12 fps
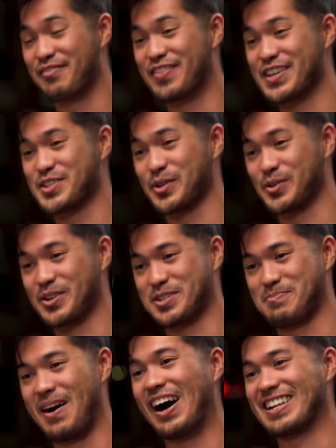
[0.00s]
a visceral
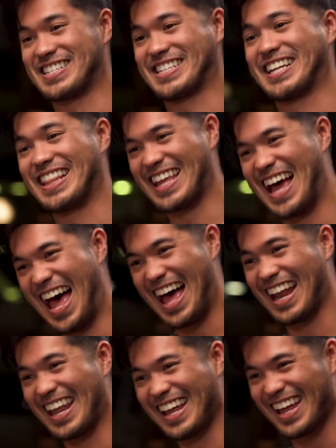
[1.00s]
response to that.
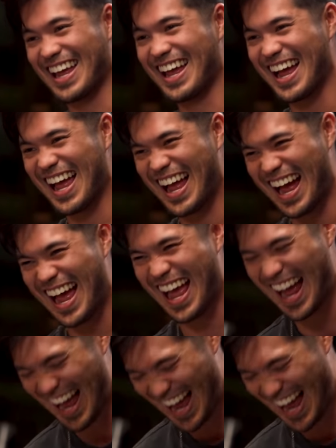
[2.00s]
I just heard it.